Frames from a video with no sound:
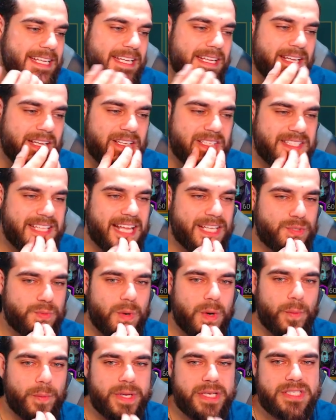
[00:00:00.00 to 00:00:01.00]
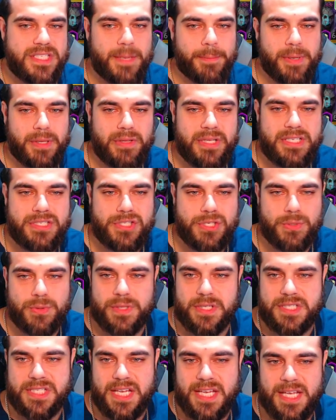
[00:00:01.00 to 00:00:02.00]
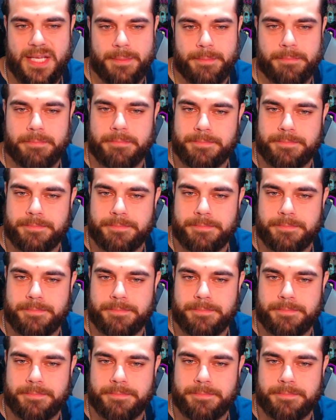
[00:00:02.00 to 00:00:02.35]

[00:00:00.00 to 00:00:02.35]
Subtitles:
because that's where we typically do the team.